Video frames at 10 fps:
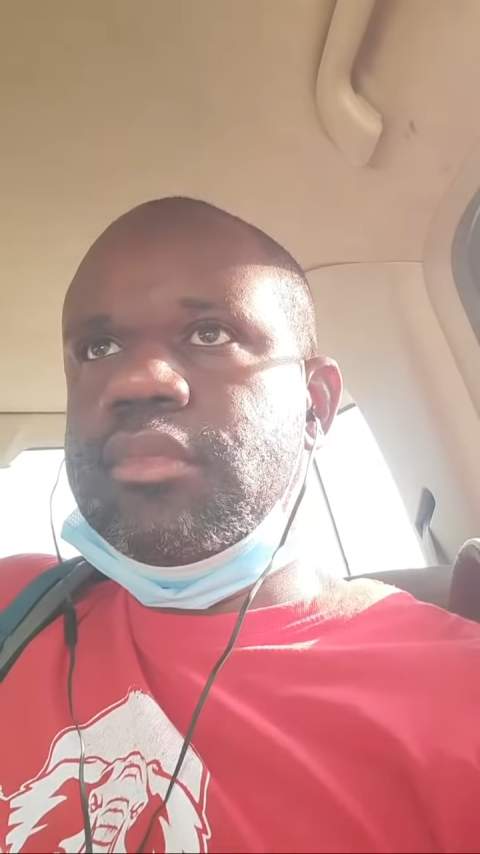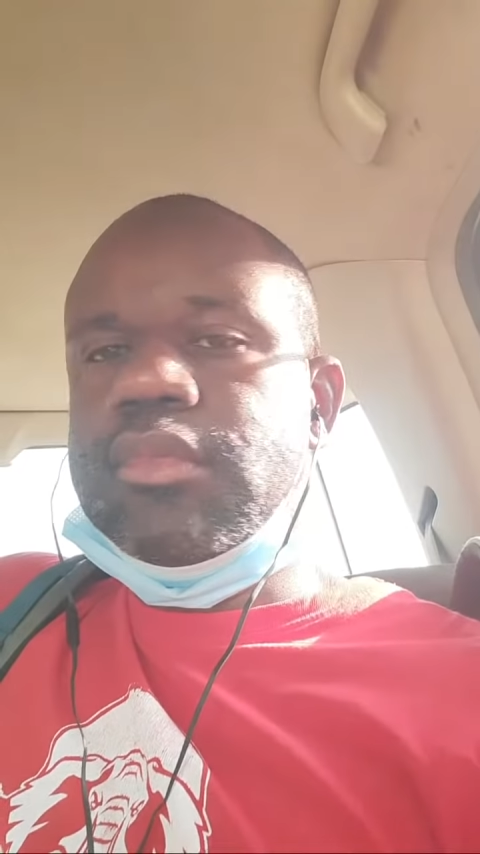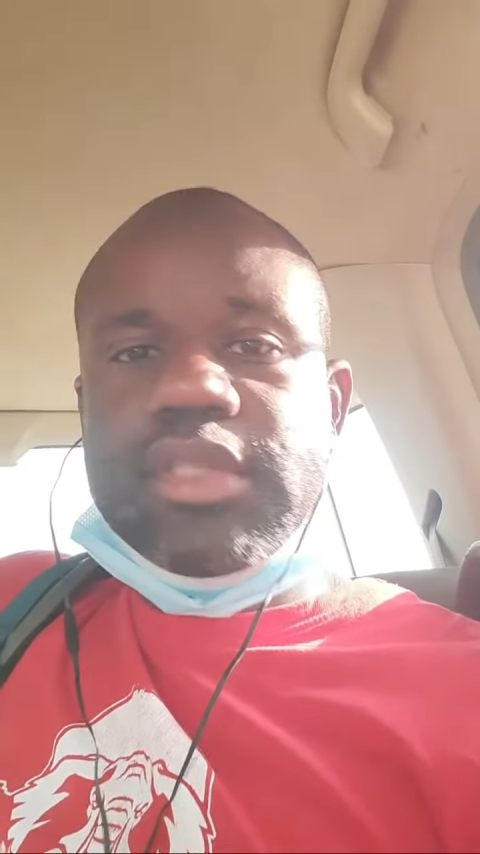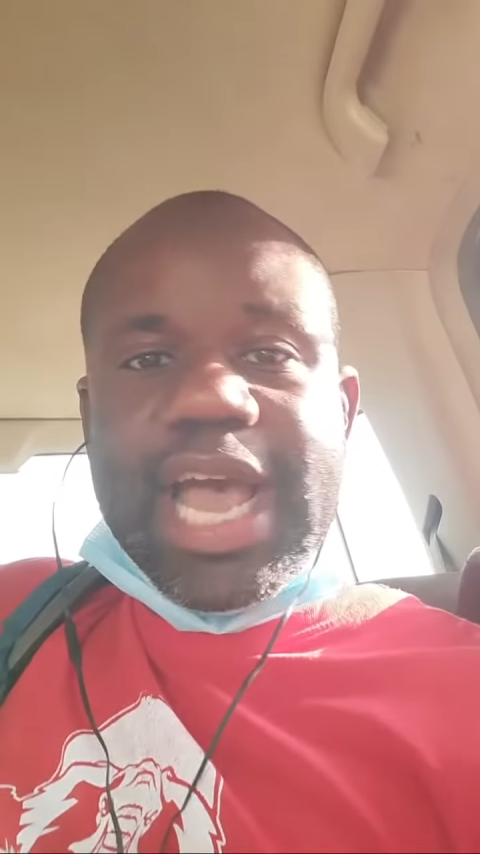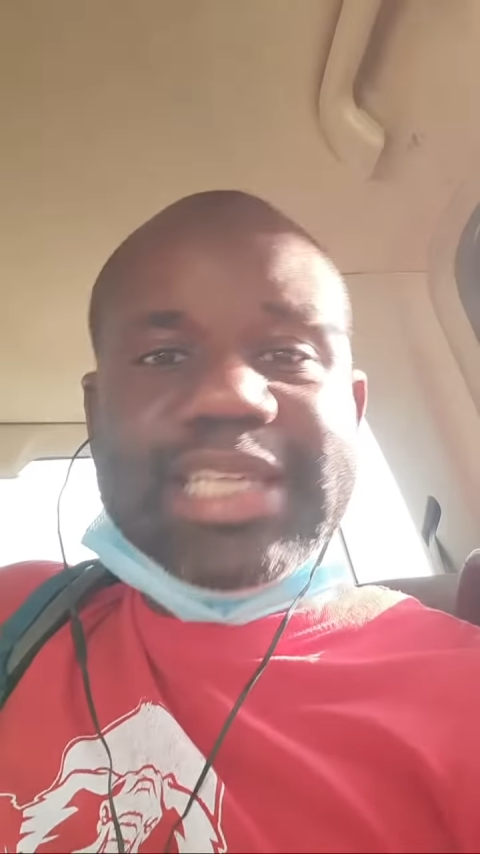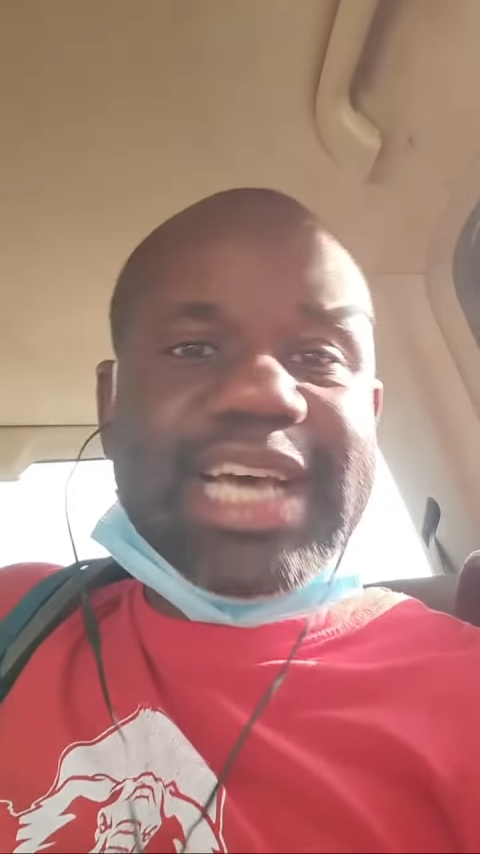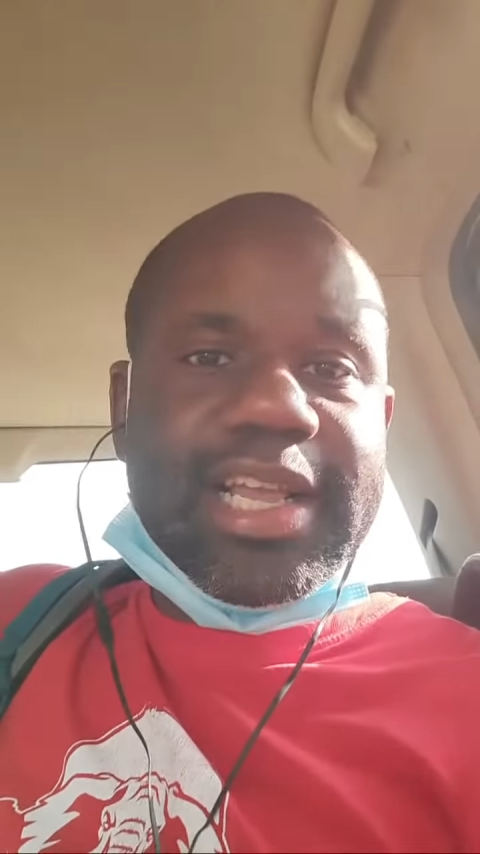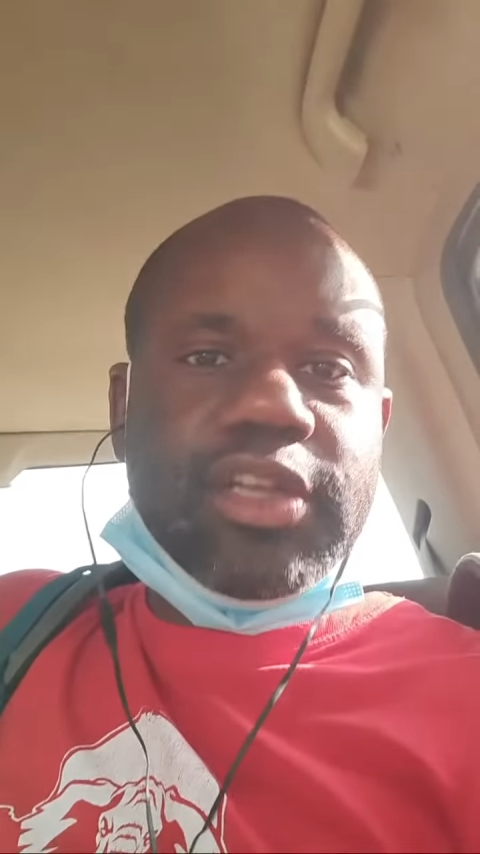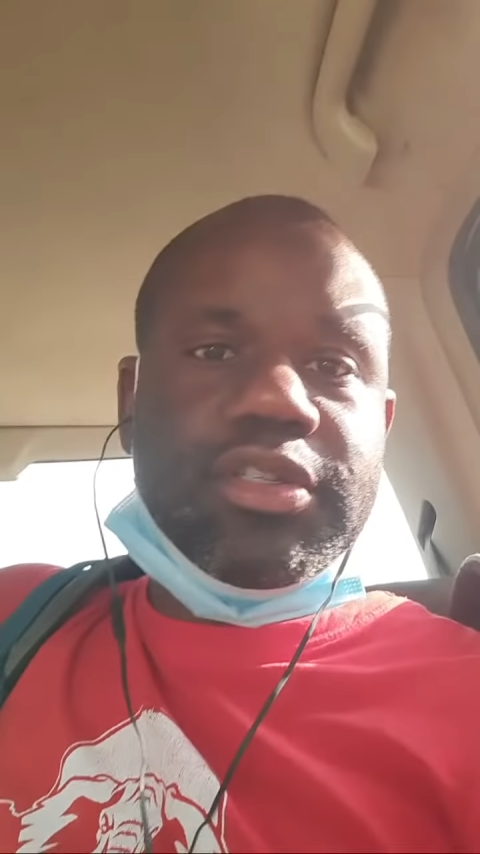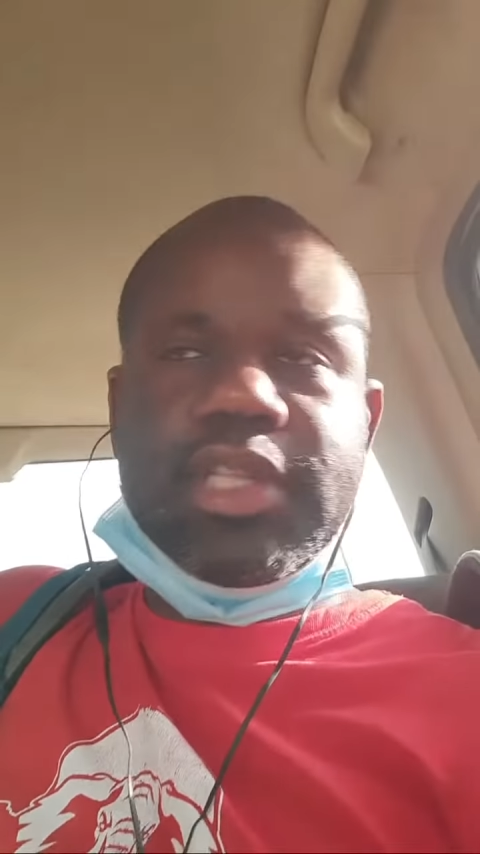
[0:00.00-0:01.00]
That's how
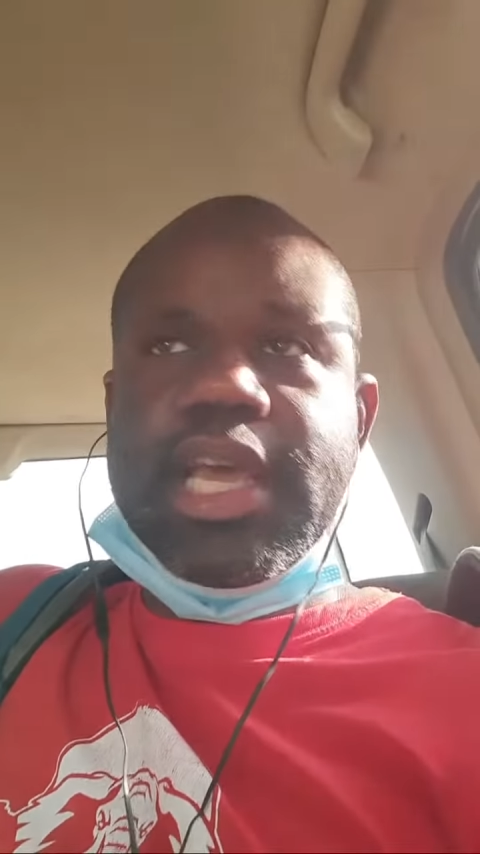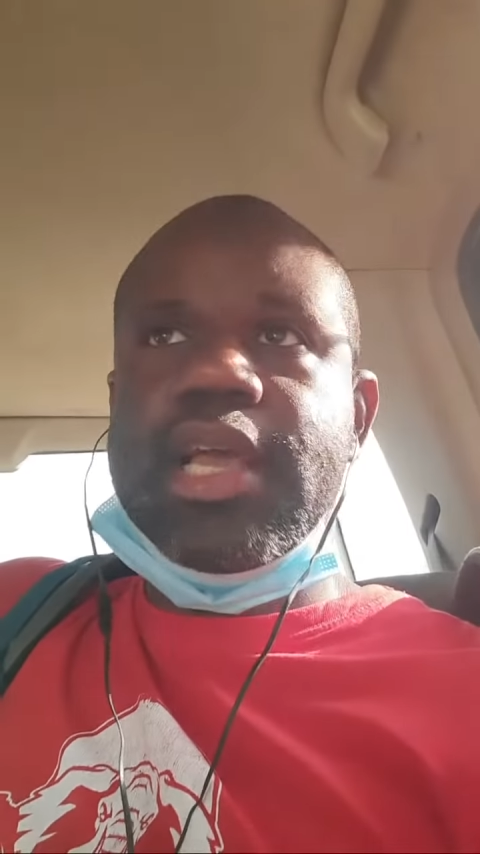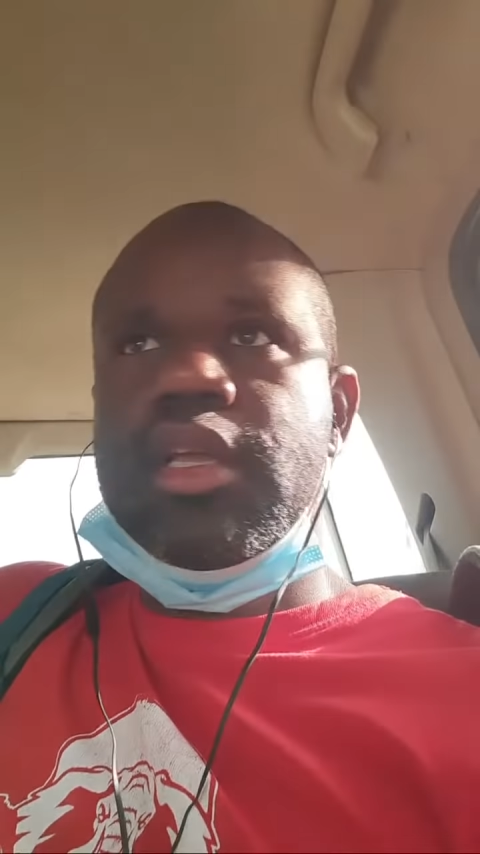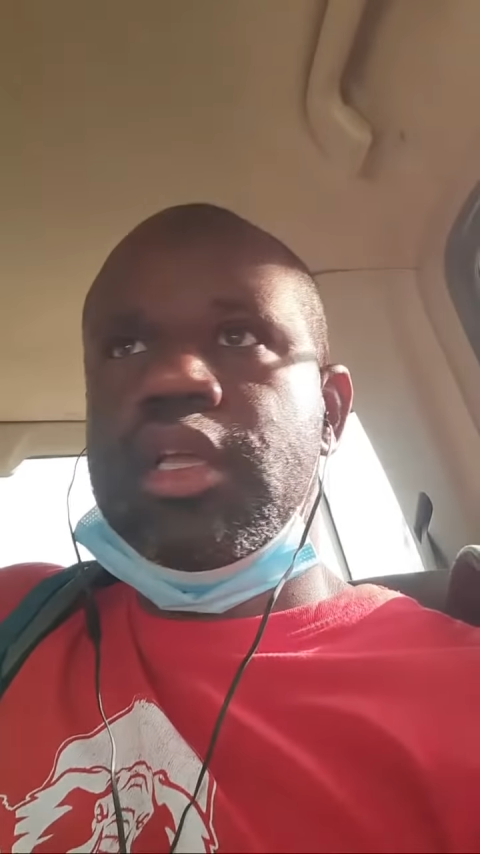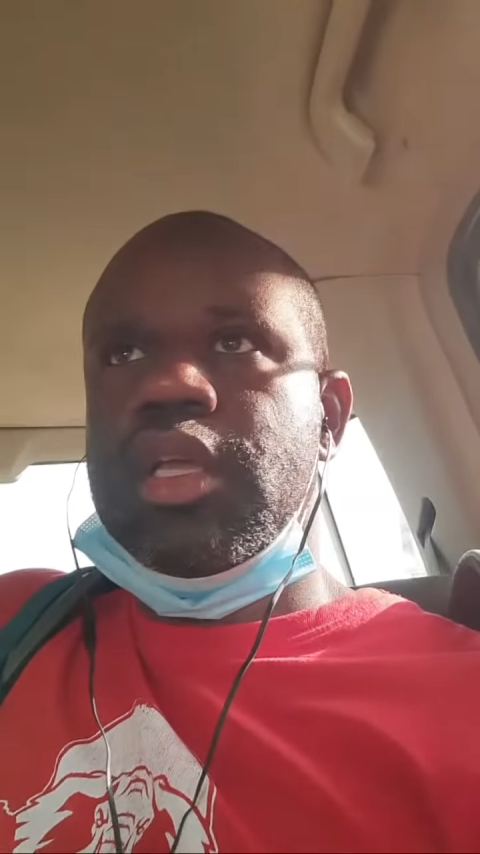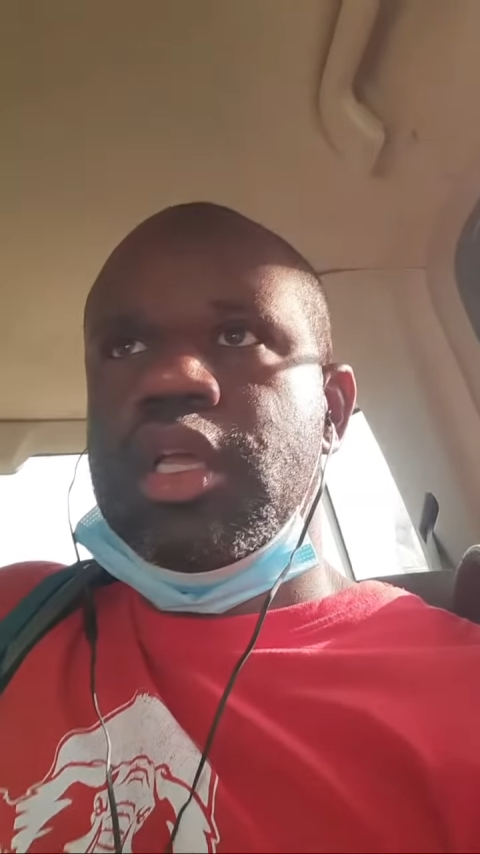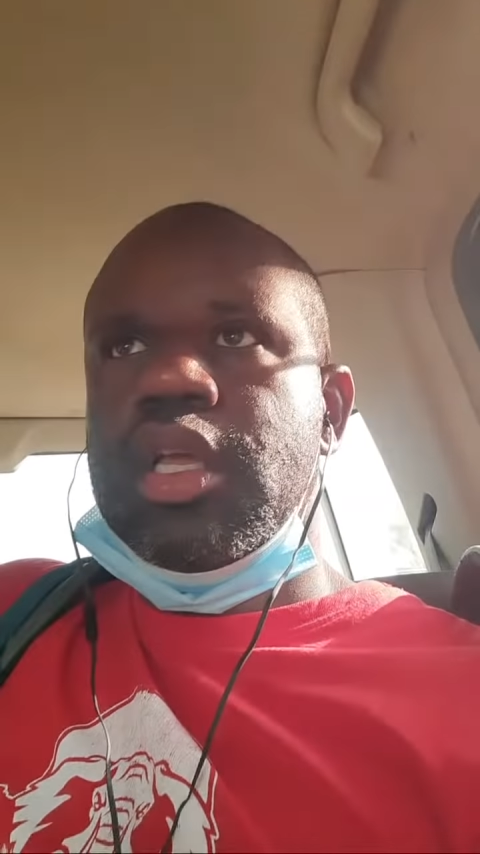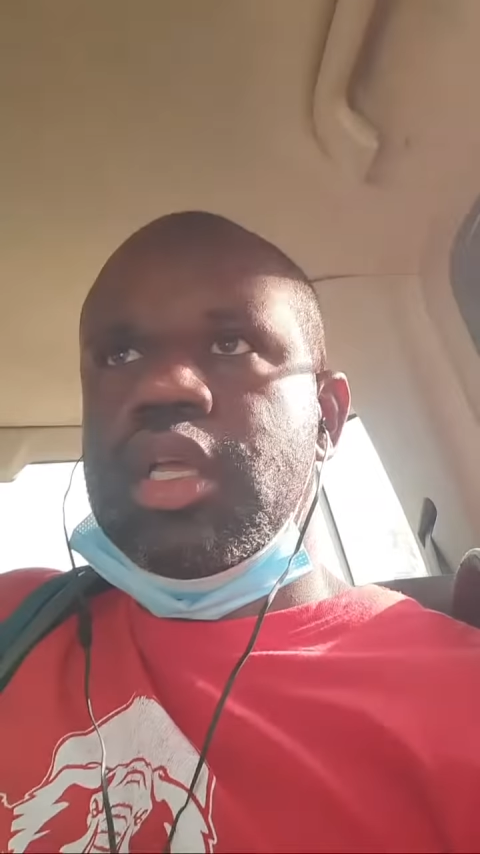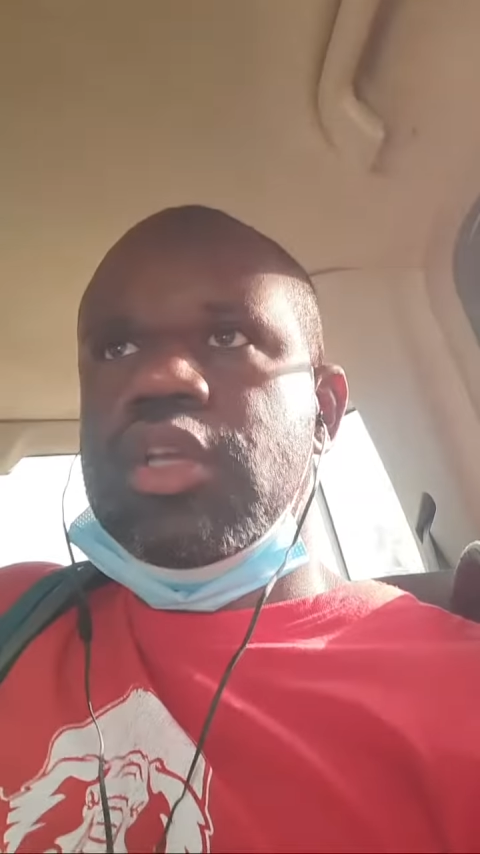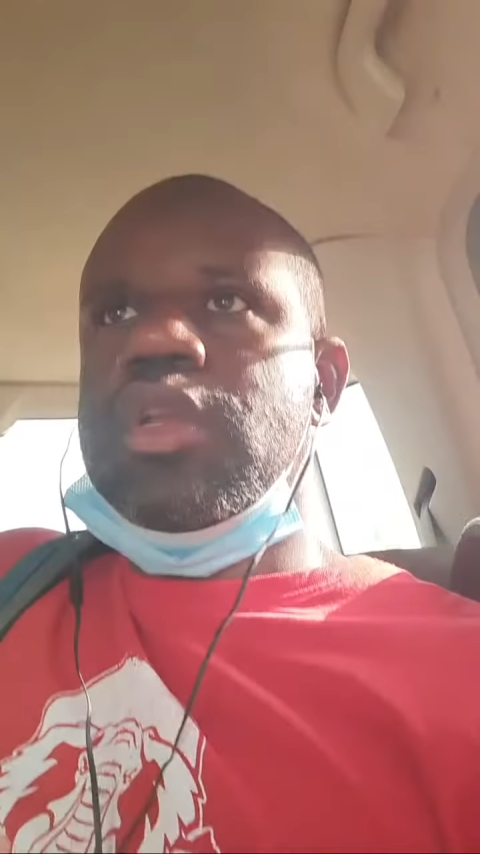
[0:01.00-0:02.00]
you do that.
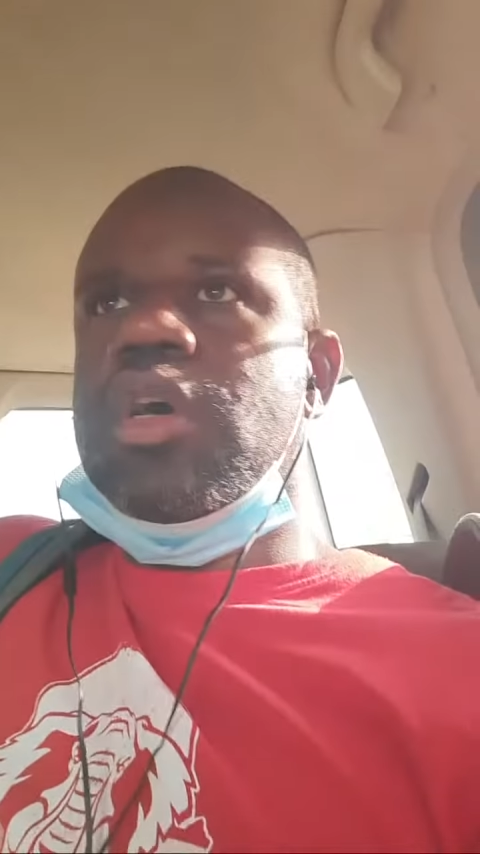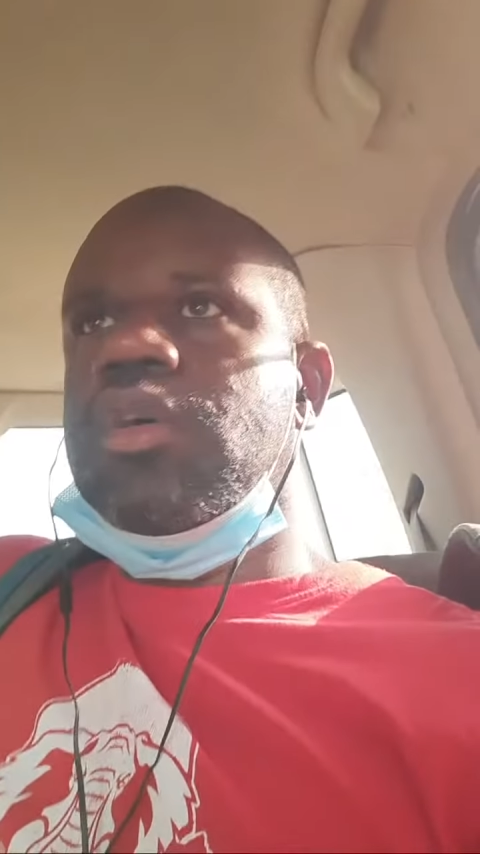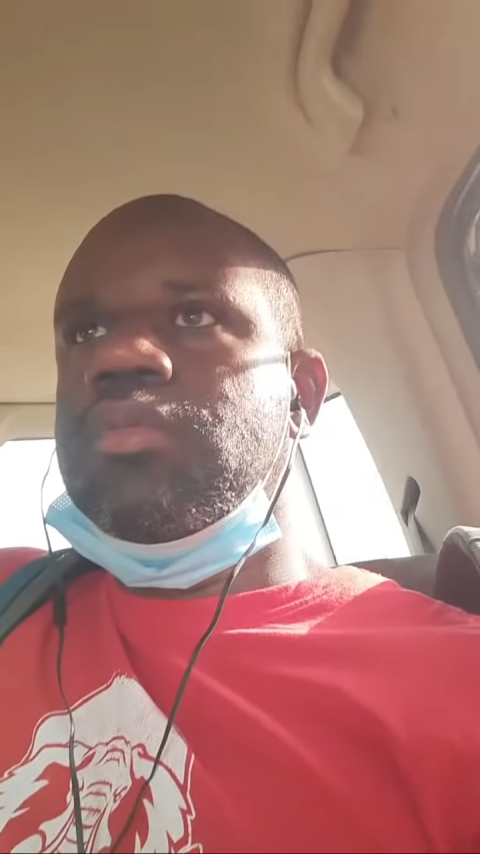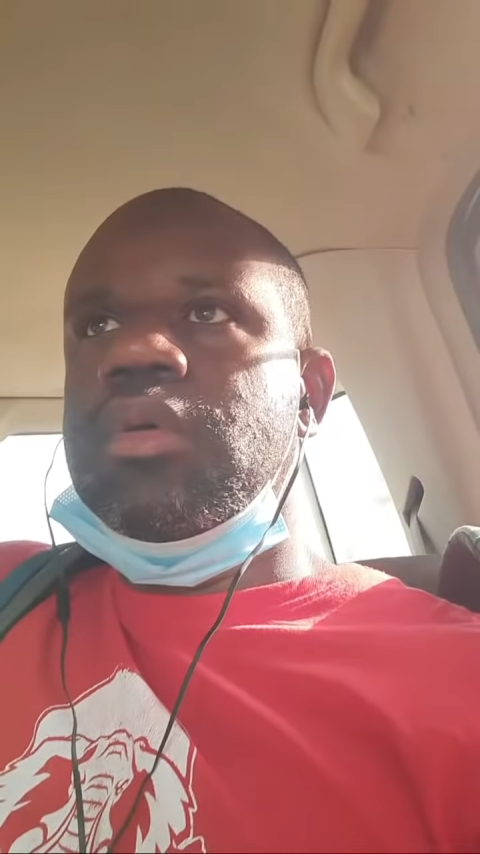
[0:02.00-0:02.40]
You know,